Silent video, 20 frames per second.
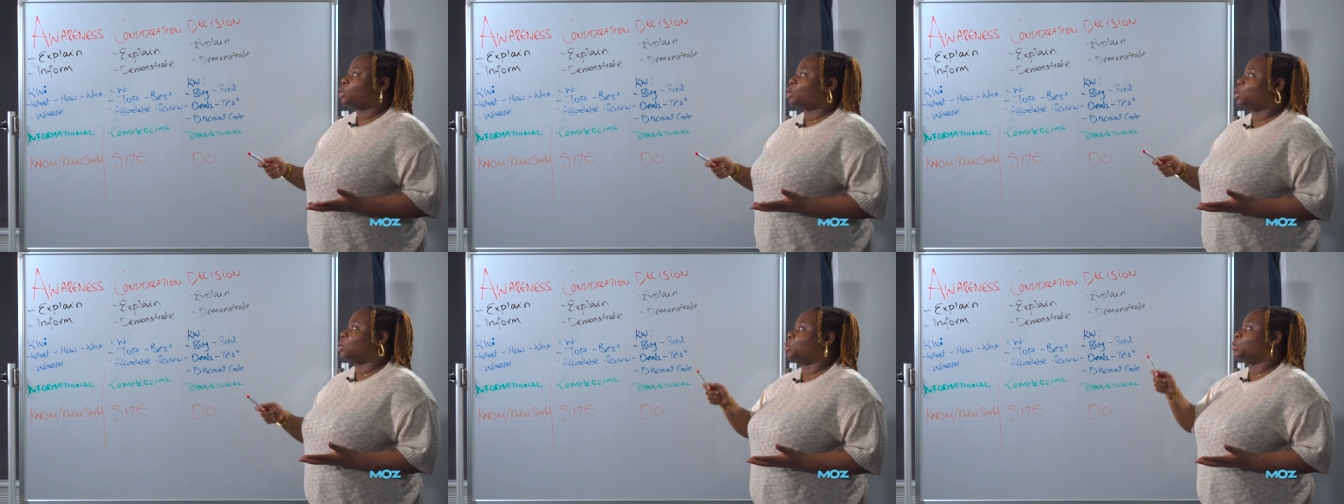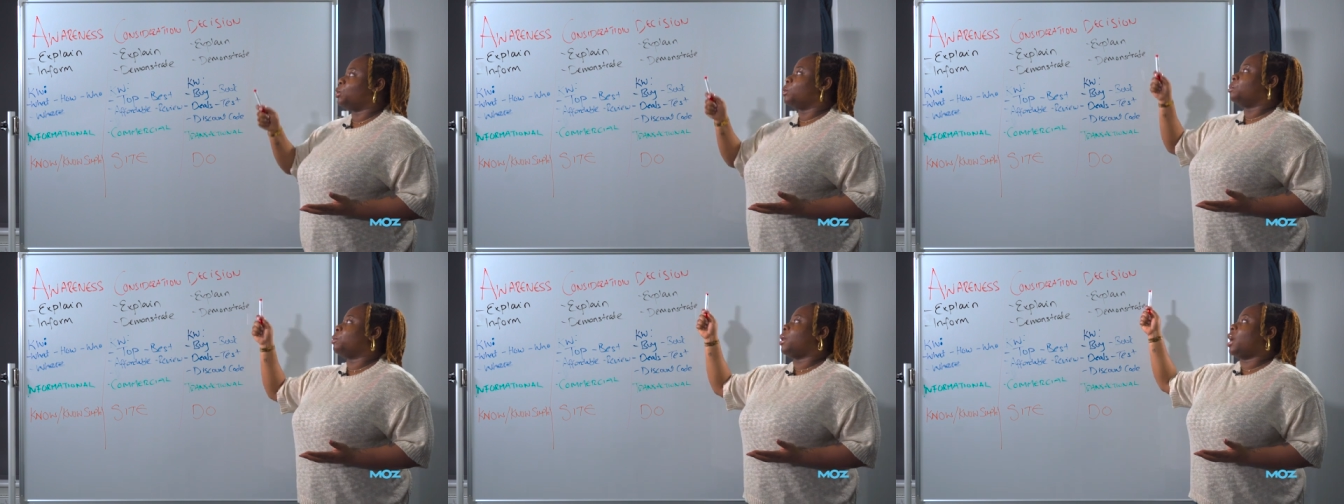
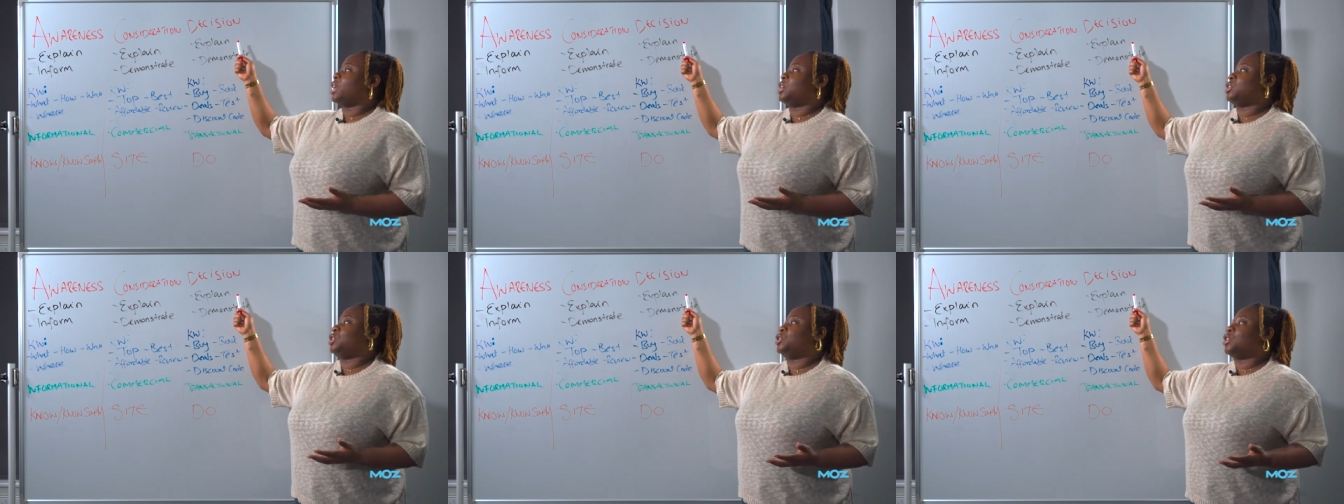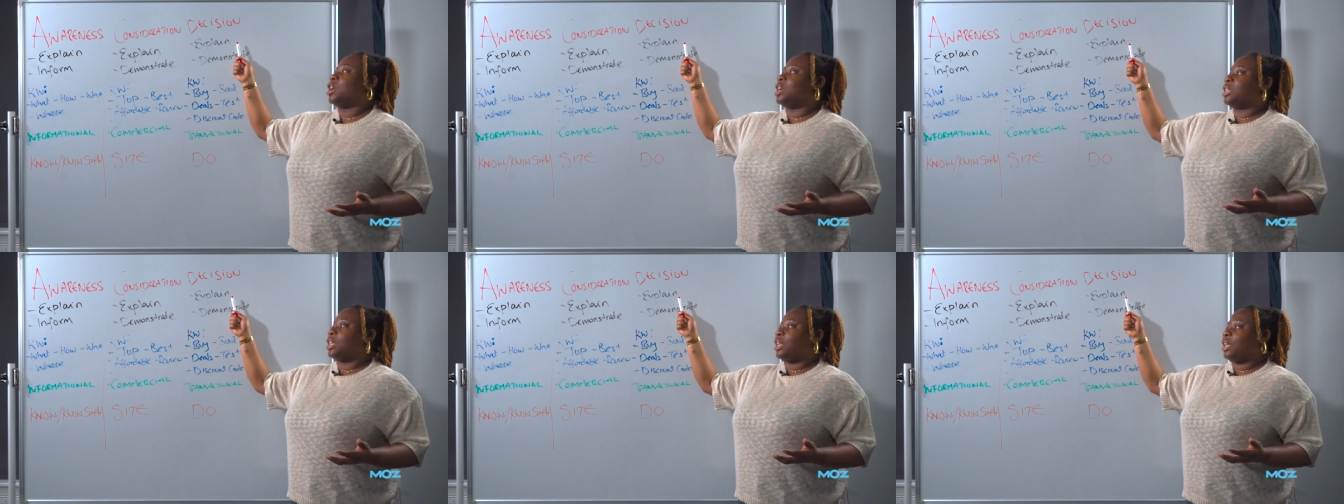to the buyer's
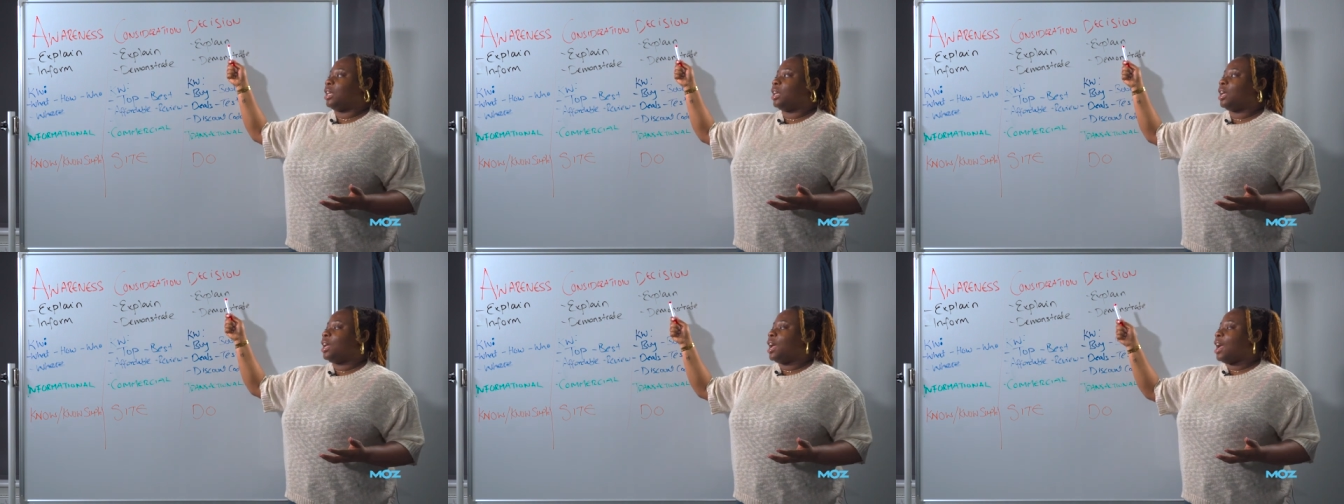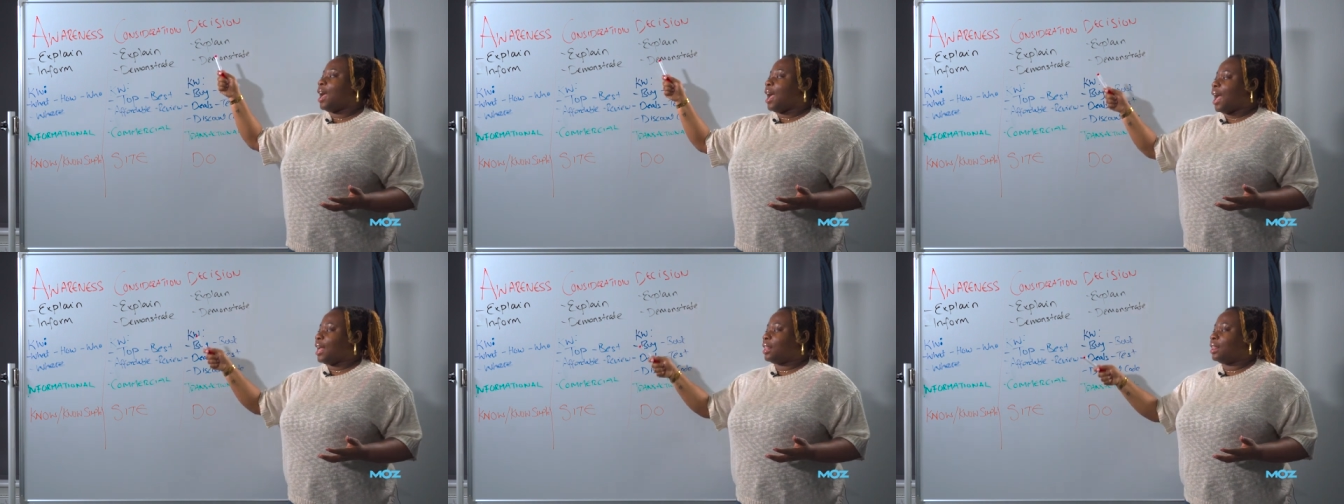journey
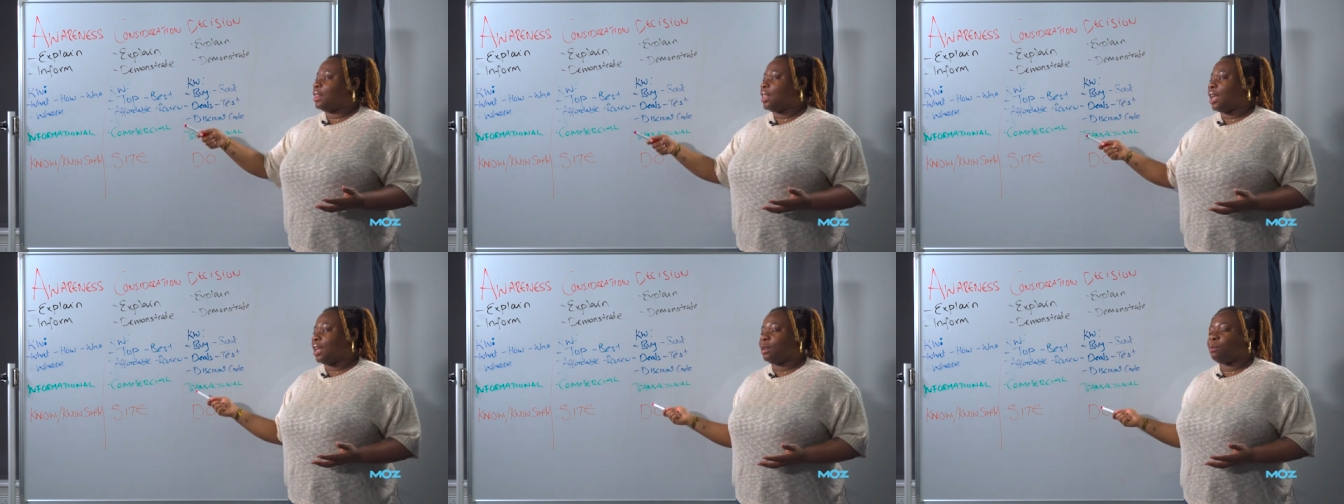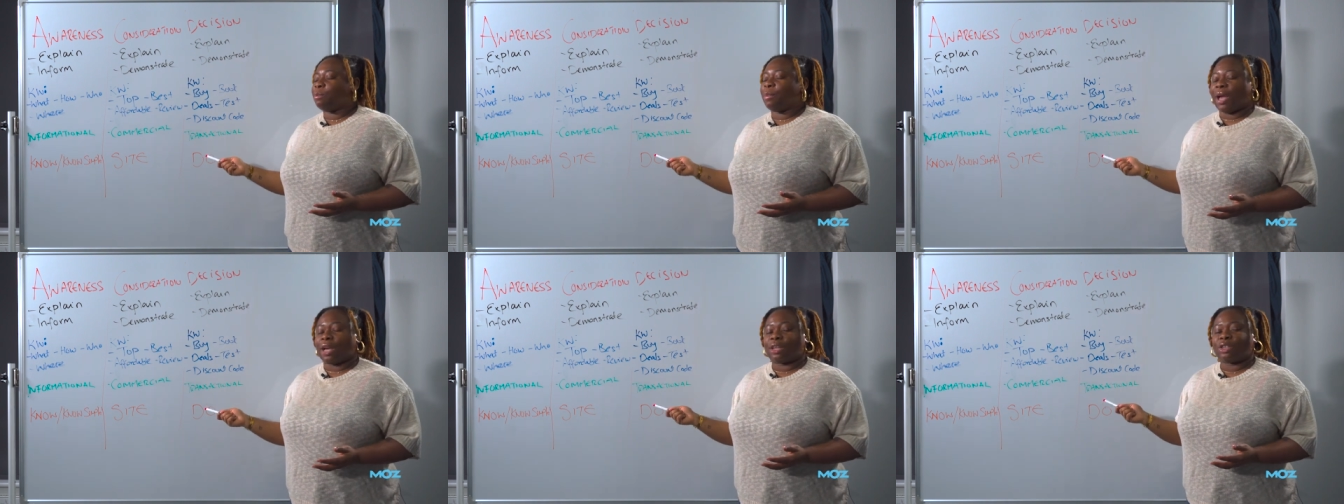and
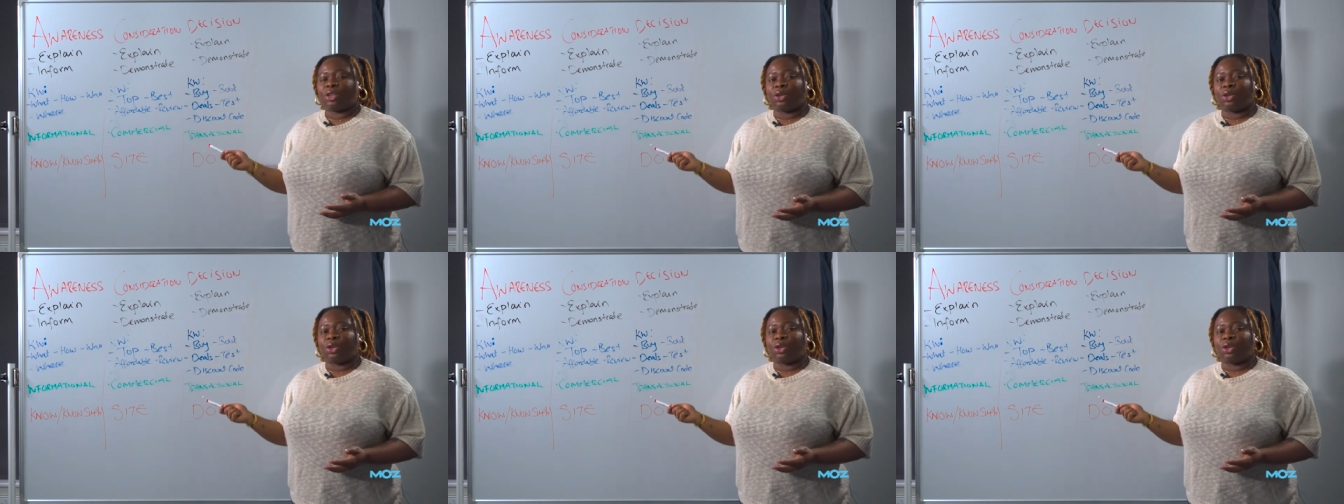then back